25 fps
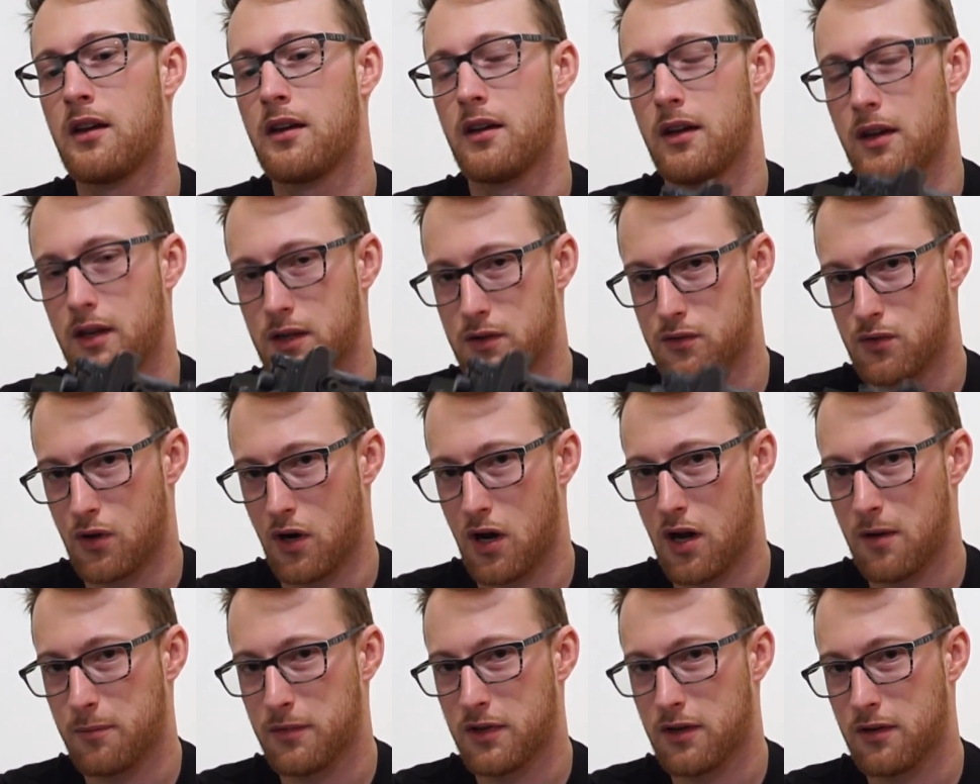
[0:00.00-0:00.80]
It
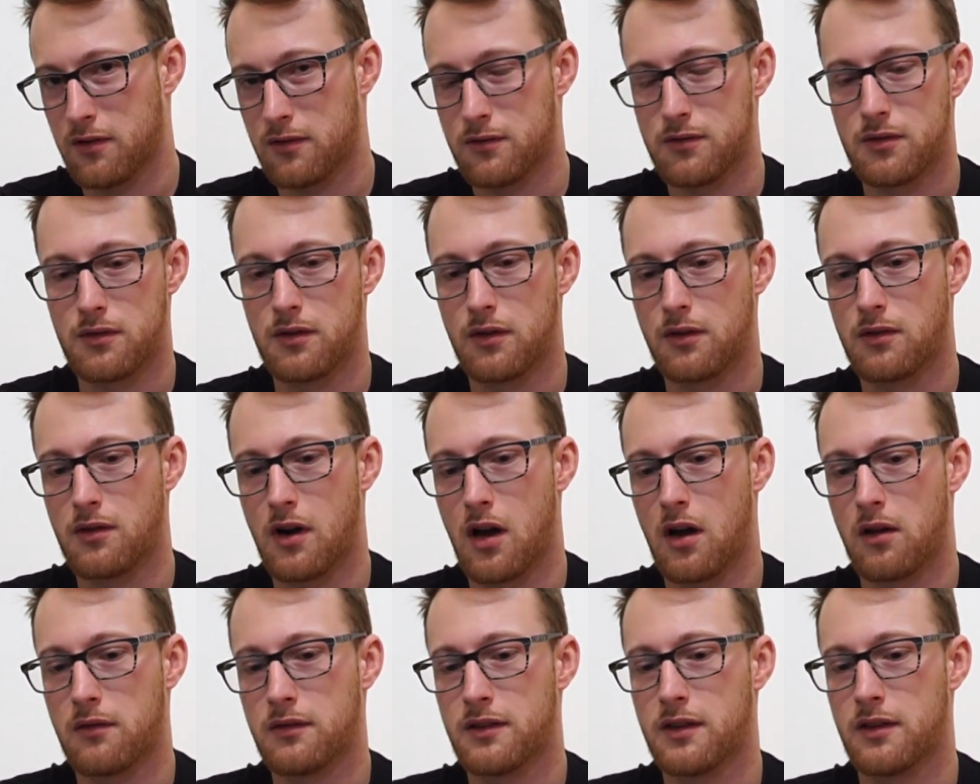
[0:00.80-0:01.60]
dropped to the
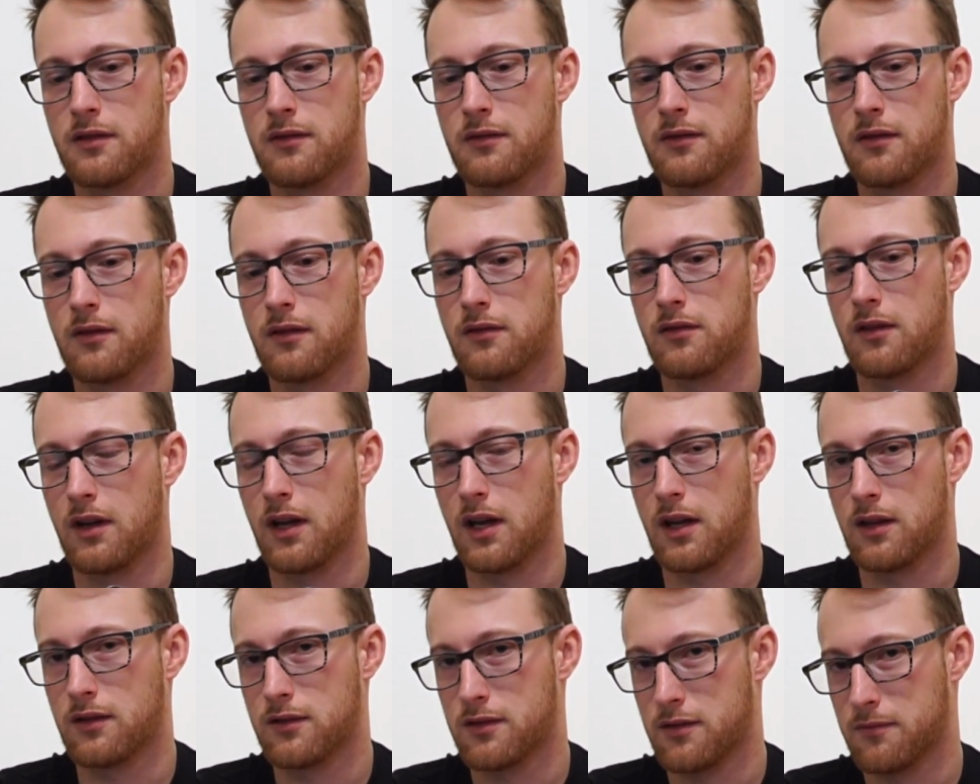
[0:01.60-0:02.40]
ground
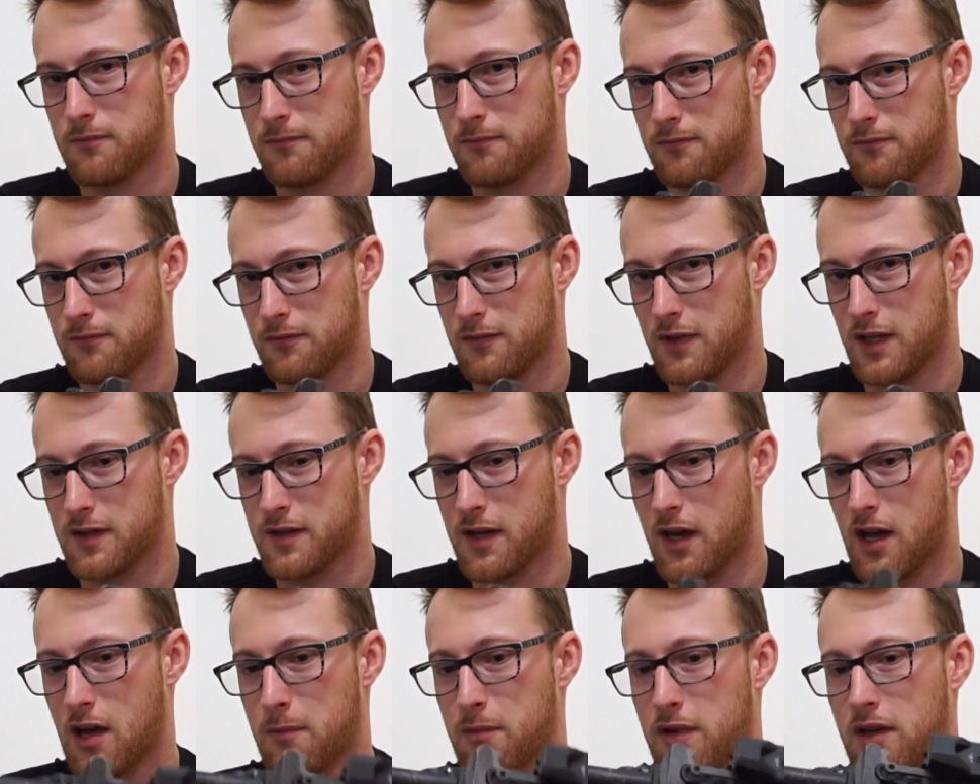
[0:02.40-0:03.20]
and this
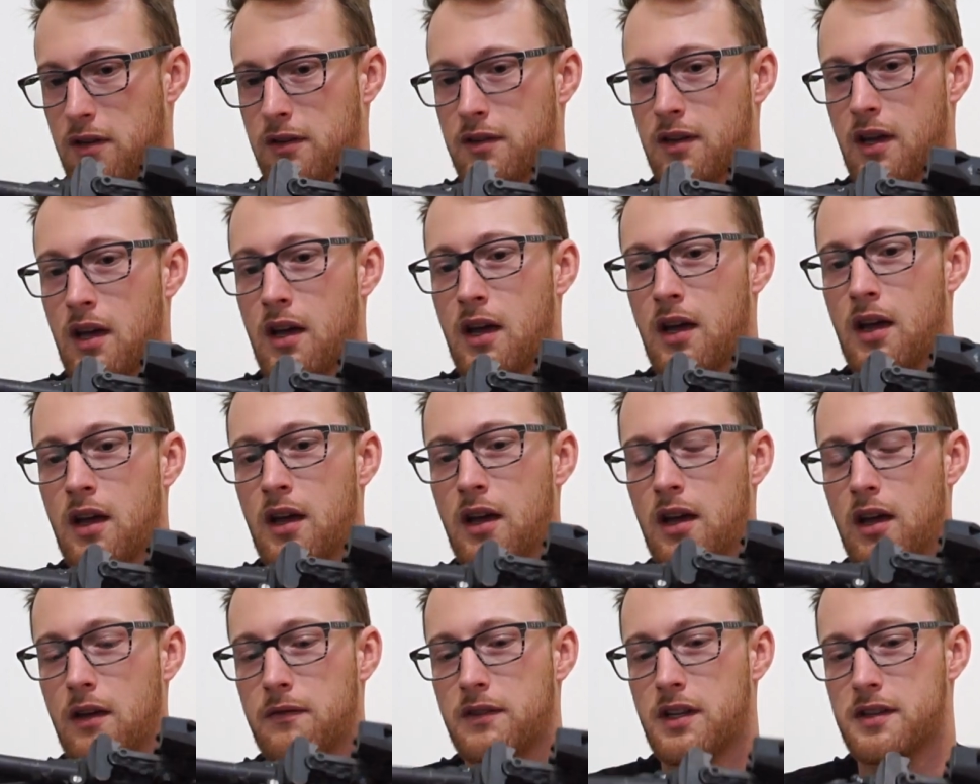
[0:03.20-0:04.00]
happened.
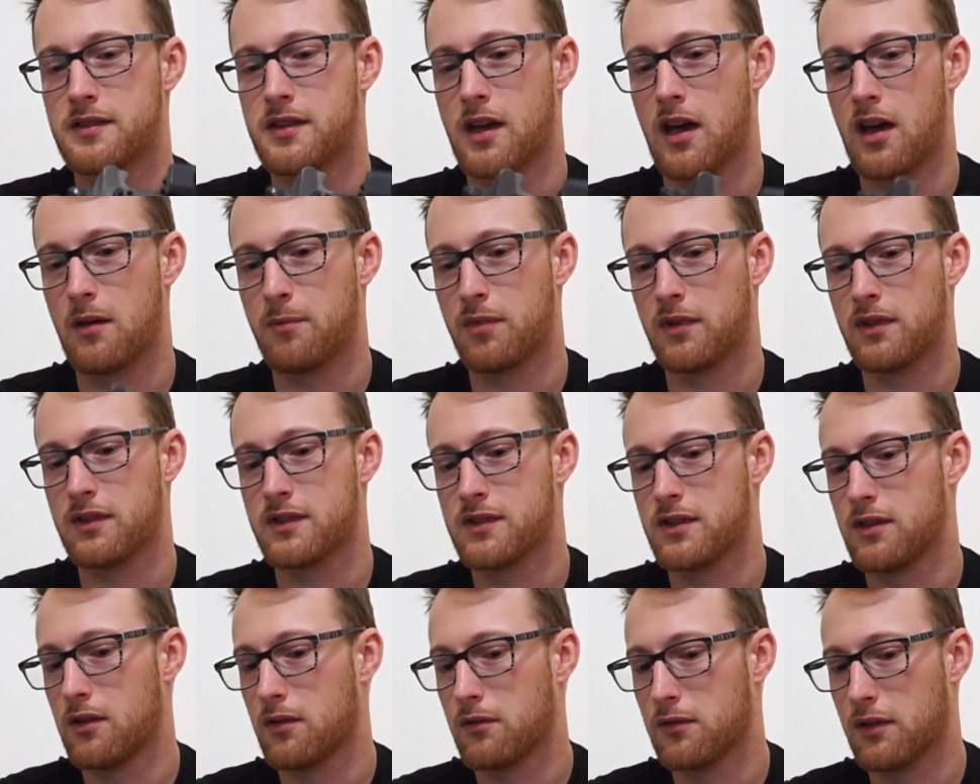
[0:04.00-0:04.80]
If this happens,
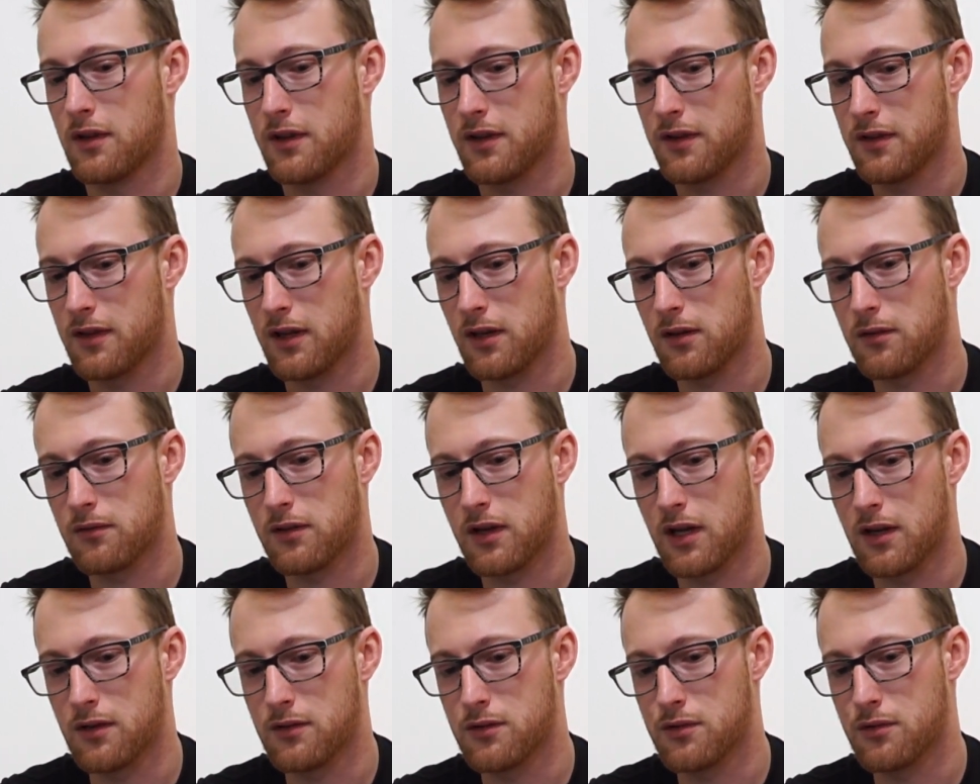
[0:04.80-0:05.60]
the only thing you
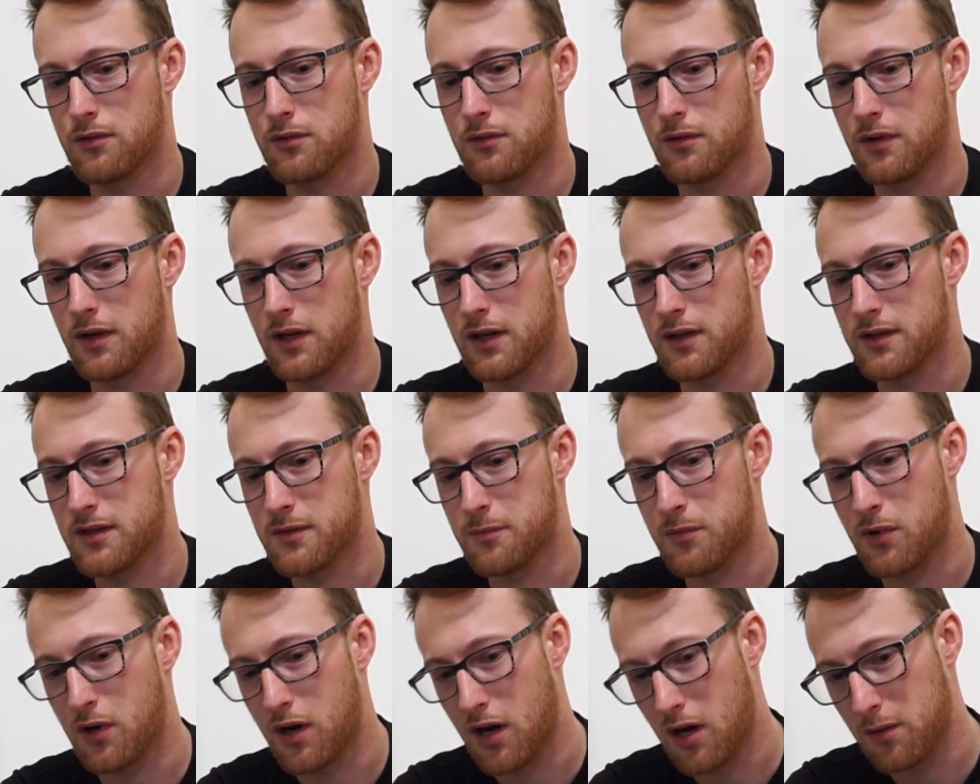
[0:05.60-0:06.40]
can do is
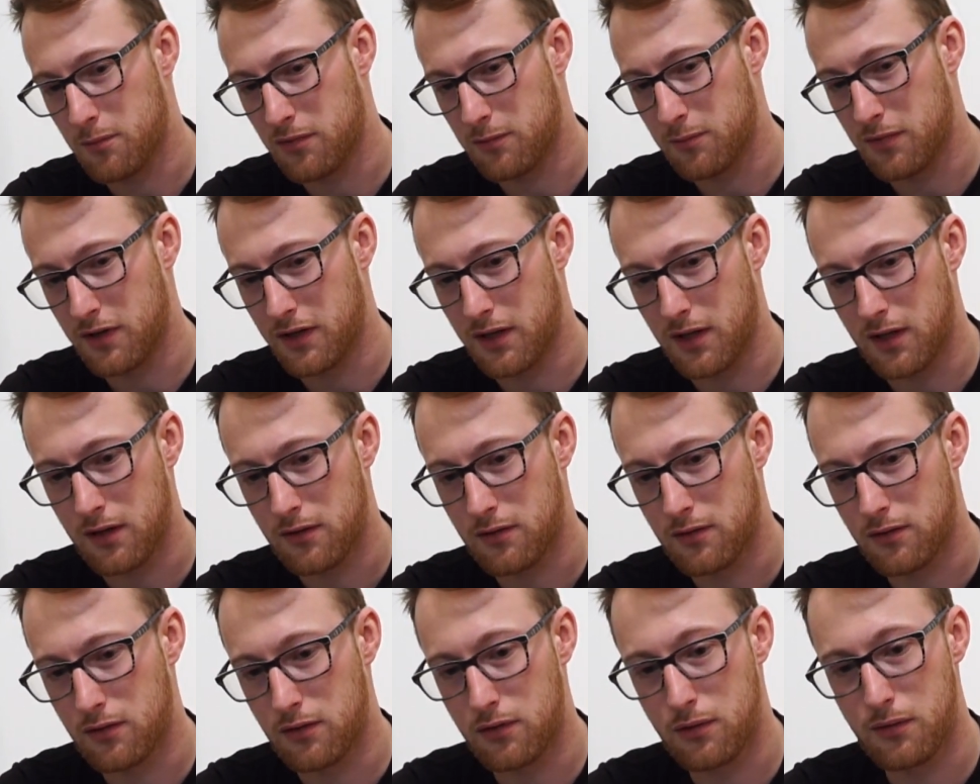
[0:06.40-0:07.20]
probably
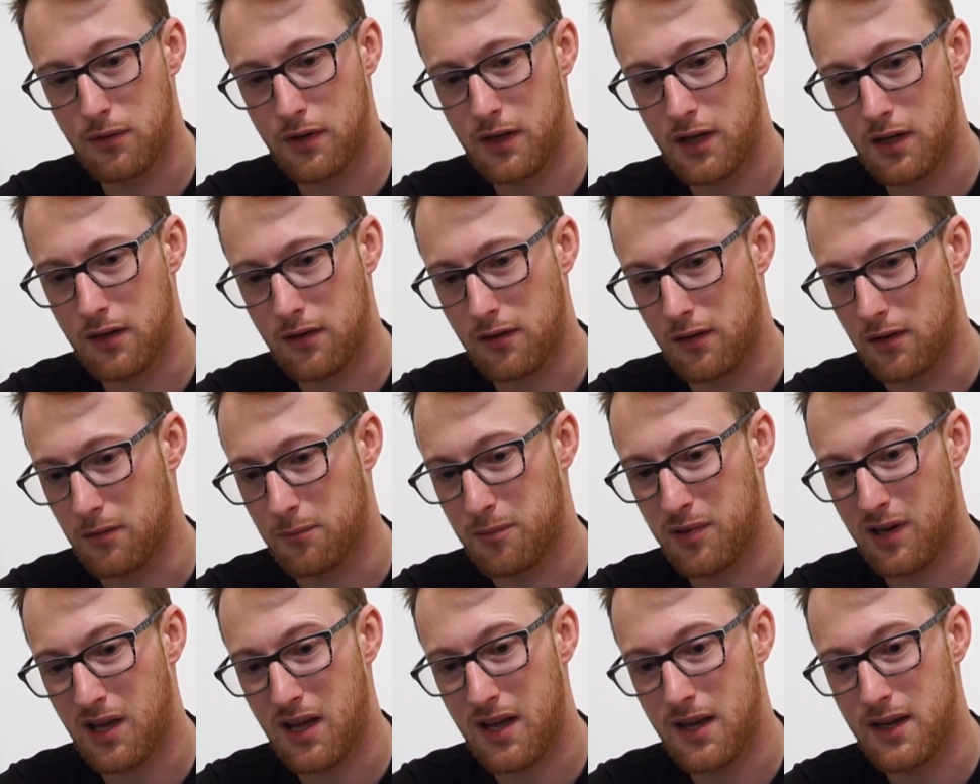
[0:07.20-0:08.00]
glue it in
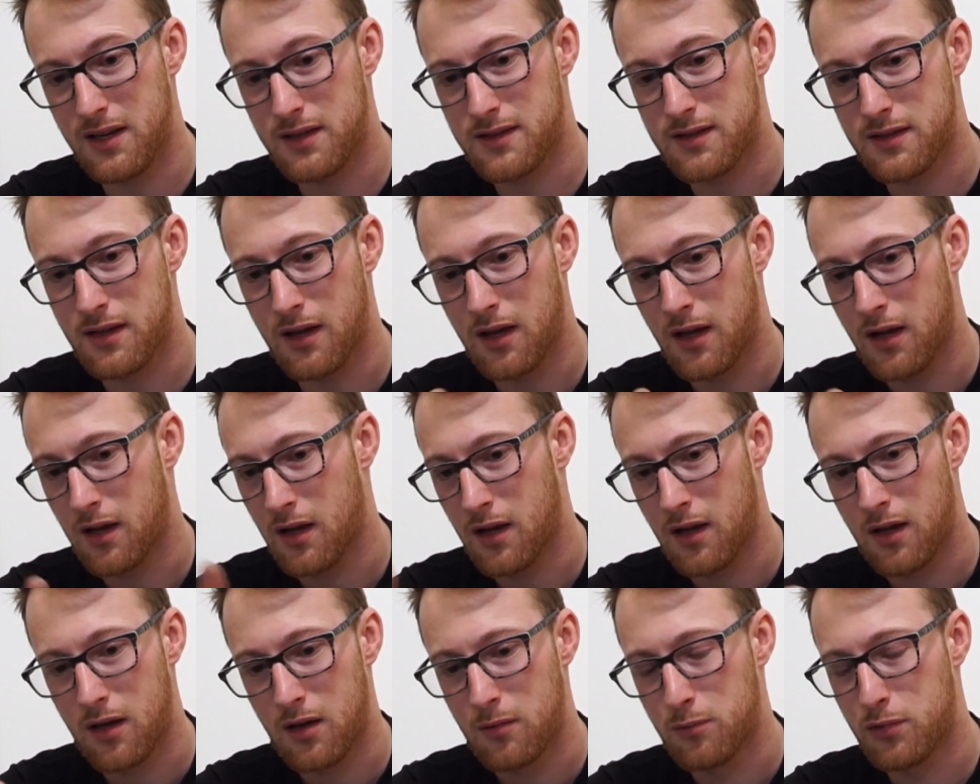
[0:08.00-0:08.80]
place,
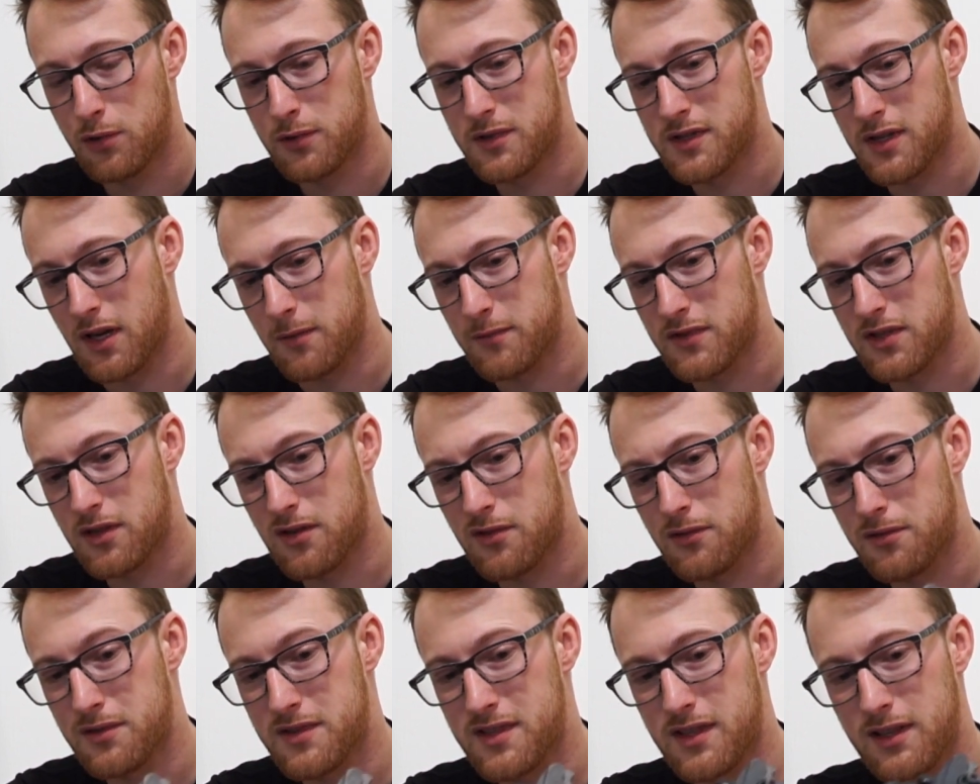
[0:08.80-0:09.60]
put some
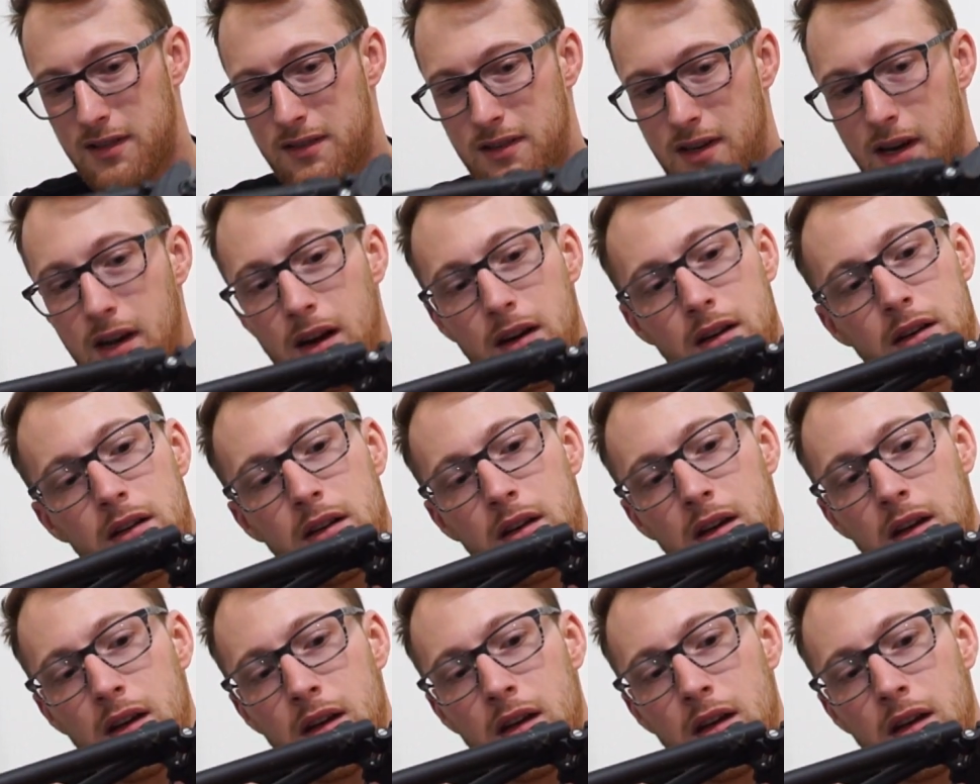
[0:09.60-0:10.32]
screws in there.